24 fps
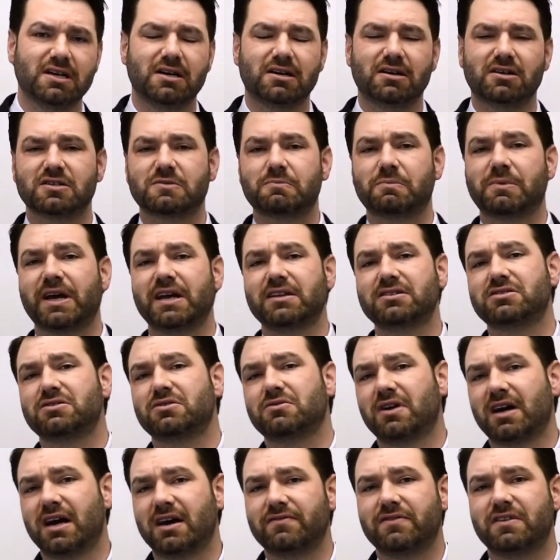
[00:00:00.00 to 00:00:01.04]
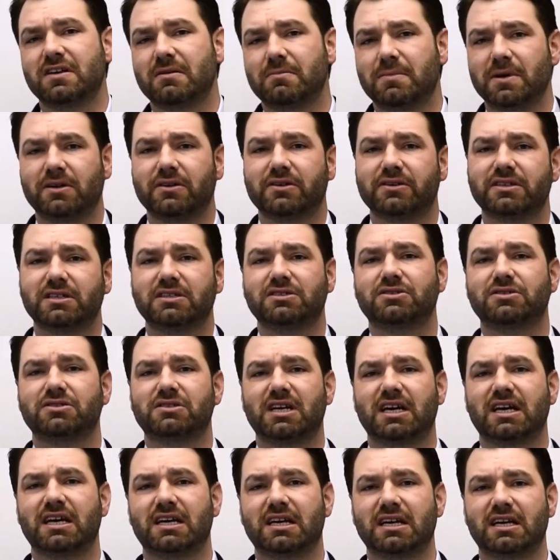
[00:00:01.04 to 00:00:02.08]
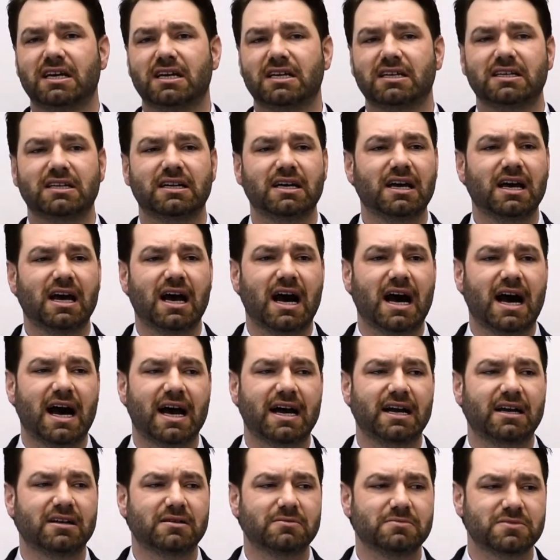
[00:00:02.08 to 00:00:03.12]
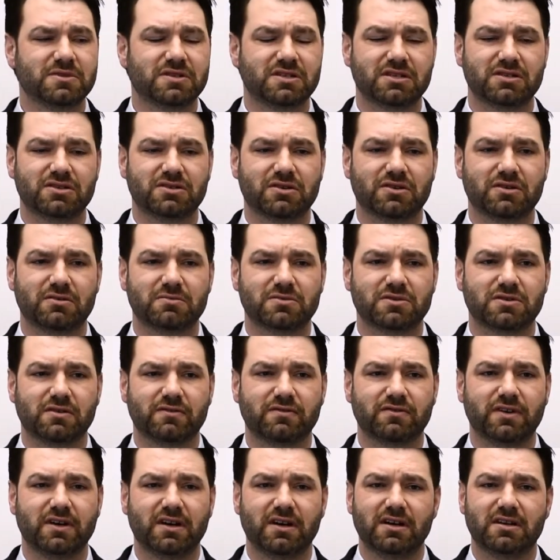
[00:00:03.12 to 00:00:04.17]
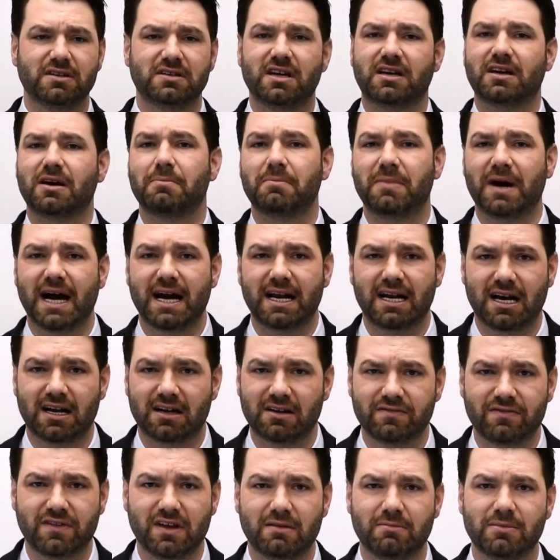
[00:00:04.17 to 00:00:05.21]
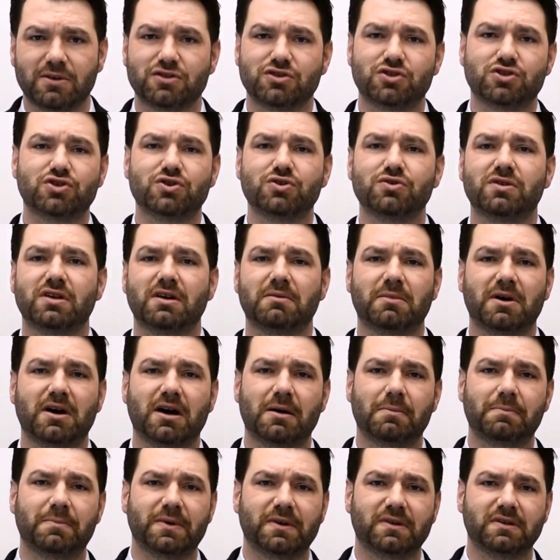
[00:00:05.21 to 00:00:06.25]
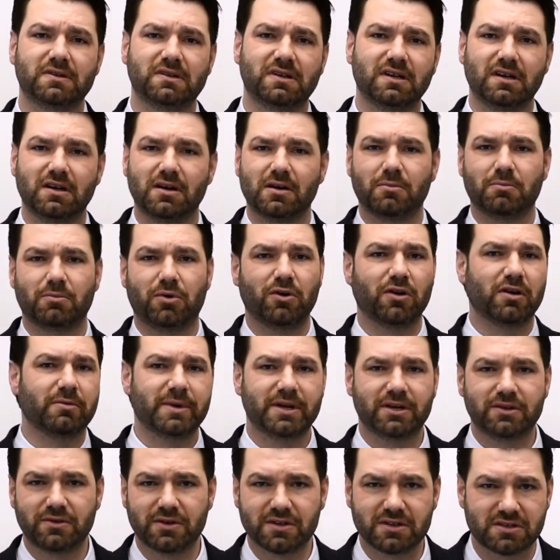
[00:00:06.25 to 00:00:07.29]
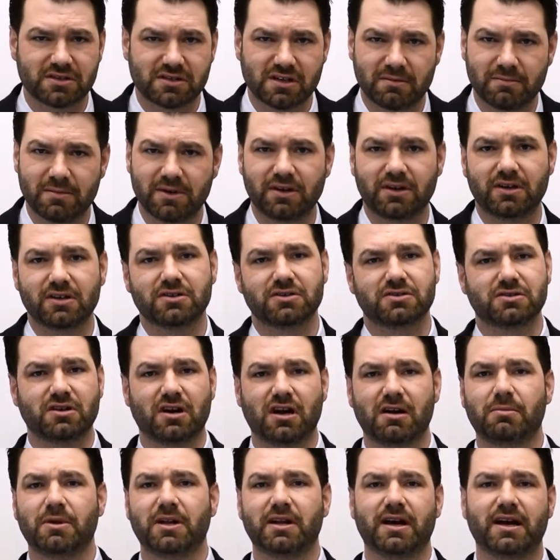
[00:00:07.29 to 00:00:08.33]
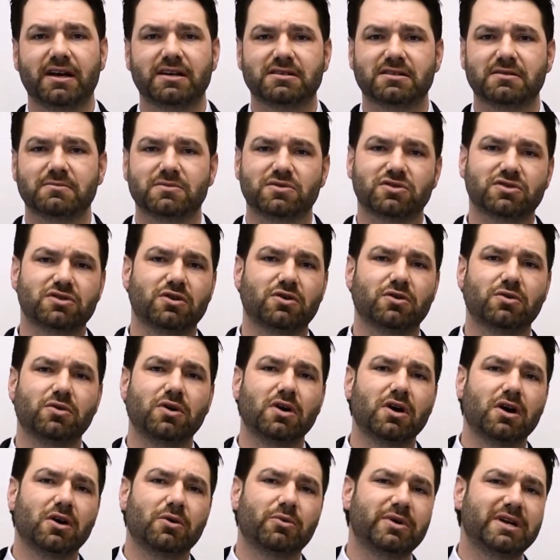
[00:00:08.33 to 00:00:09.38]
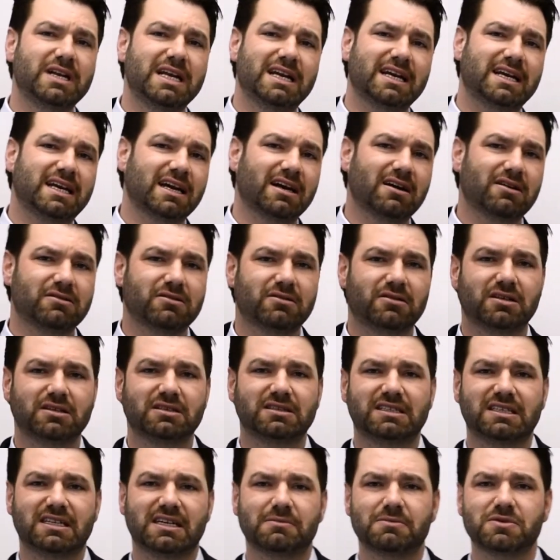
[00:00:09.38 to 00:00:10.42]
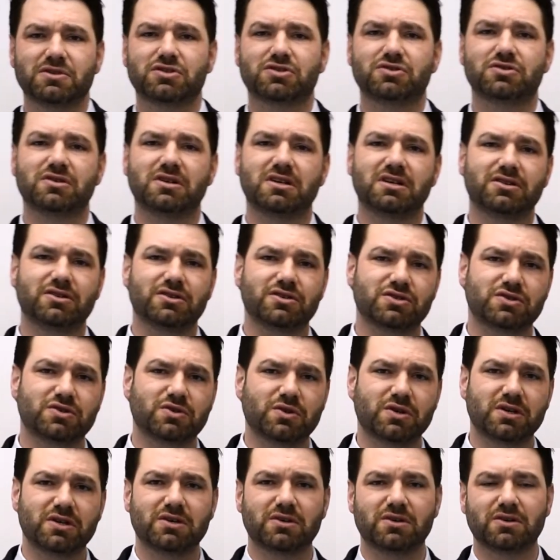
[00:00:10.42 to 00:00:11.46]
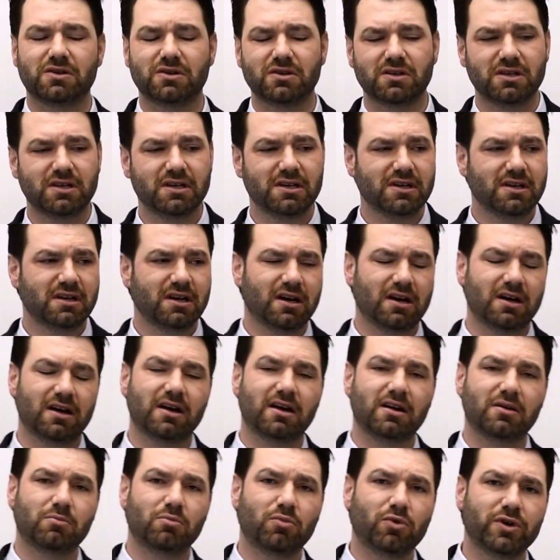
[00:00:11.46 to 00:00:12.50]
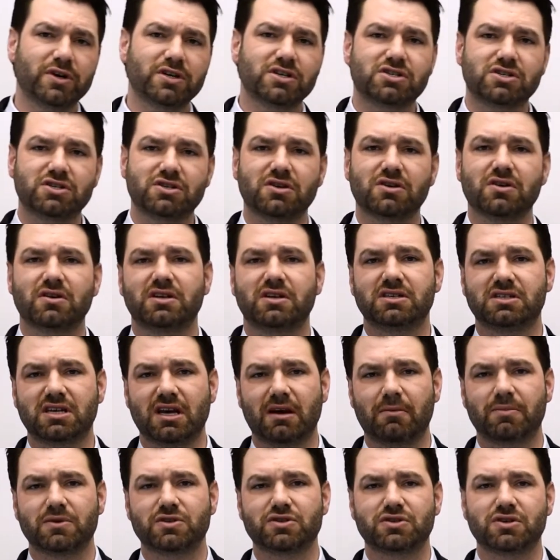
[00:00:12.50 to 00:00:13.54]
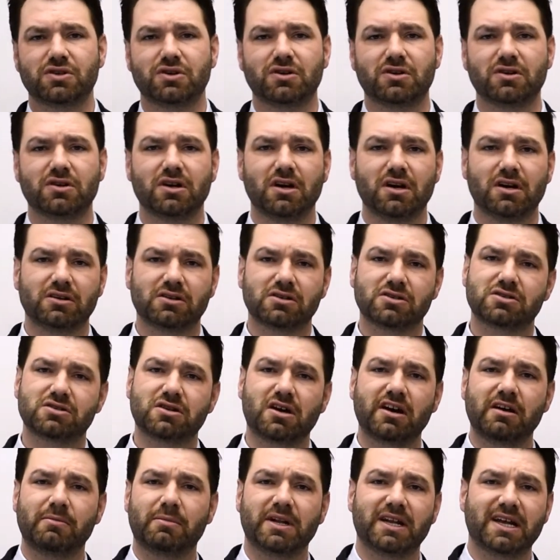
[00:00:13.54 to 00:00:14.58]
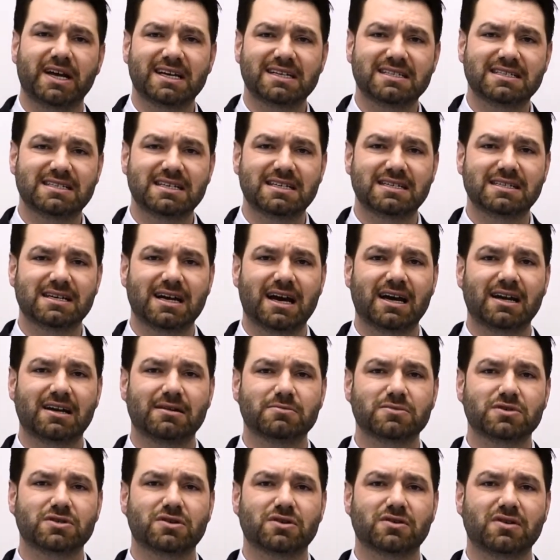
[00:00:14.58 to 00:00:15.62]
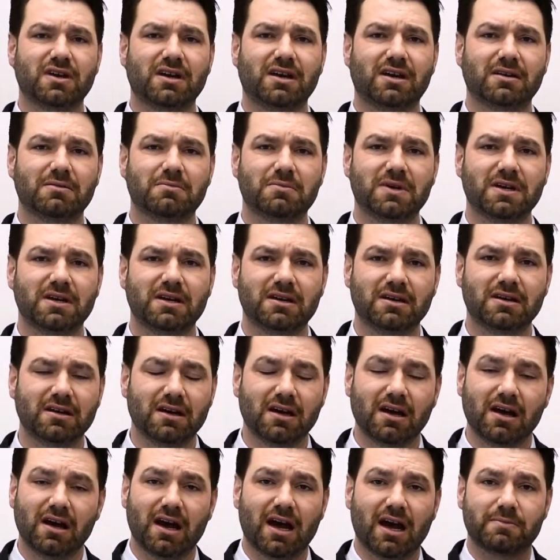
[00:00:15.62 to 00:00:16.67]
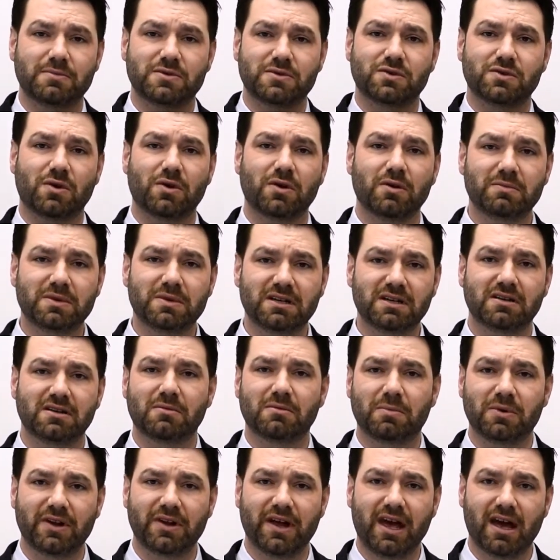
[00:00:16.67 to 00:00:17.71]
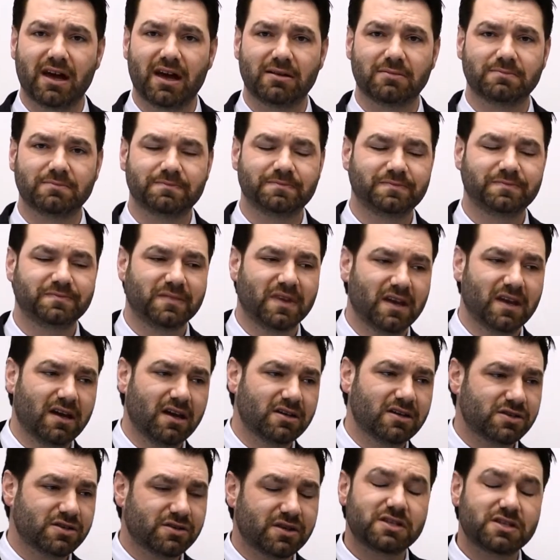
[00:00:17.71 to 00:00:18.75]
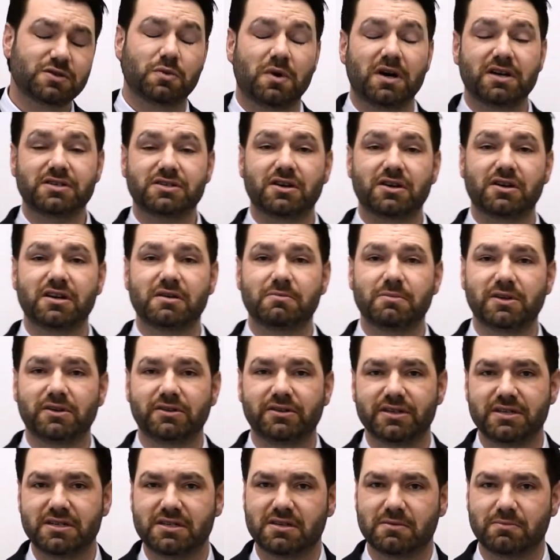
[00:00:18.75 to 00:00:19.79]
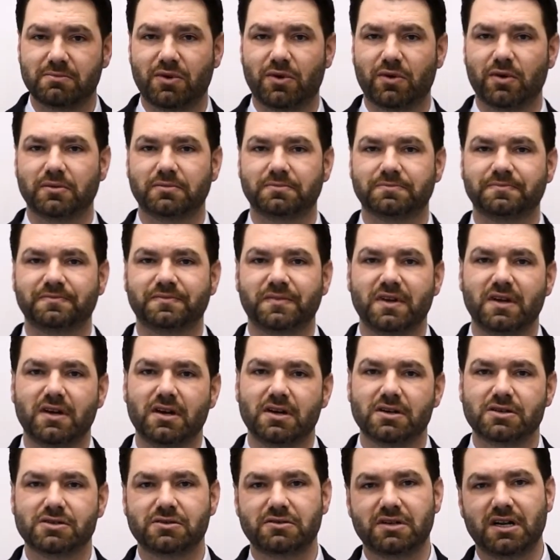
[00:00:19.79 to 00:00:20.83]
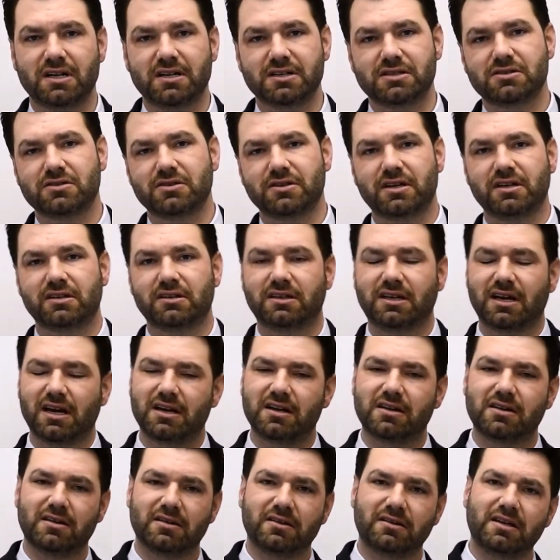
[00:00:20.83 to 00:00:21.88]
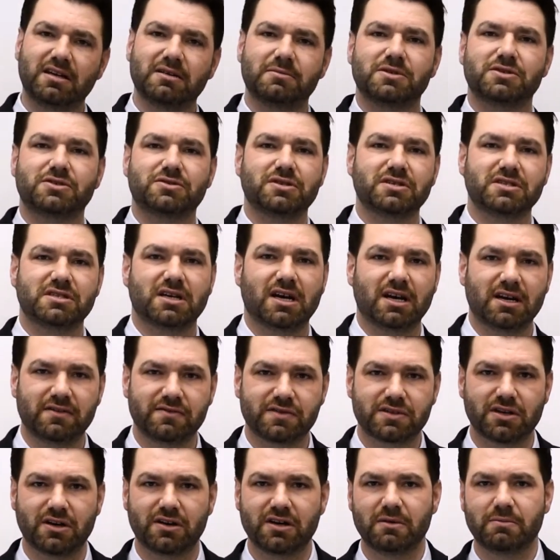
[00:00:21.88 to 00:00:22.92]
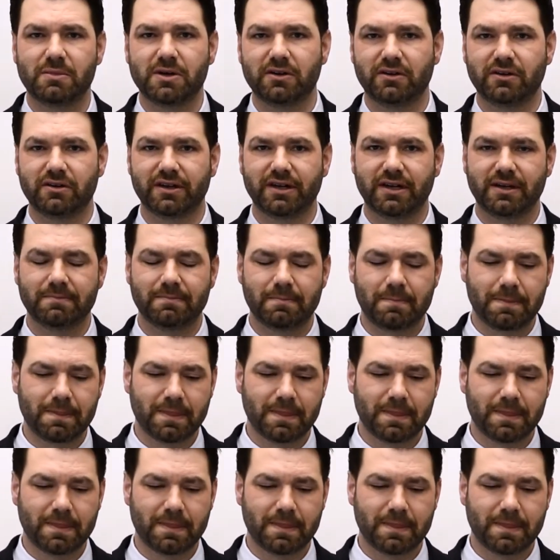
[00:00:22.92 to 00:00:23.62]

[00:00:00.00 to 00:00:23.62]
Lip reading: Because plants don't have the ability to take in items in terms of take a bite out of them and chew them up and pull them into a stomach and solubilize them. So we need to count on chemistry in the soil and moisture temperature to solubilize these items so they can be absorbed into the plant. So that's why solubility is important. So now let's look at kind of the chemistry side of solubility.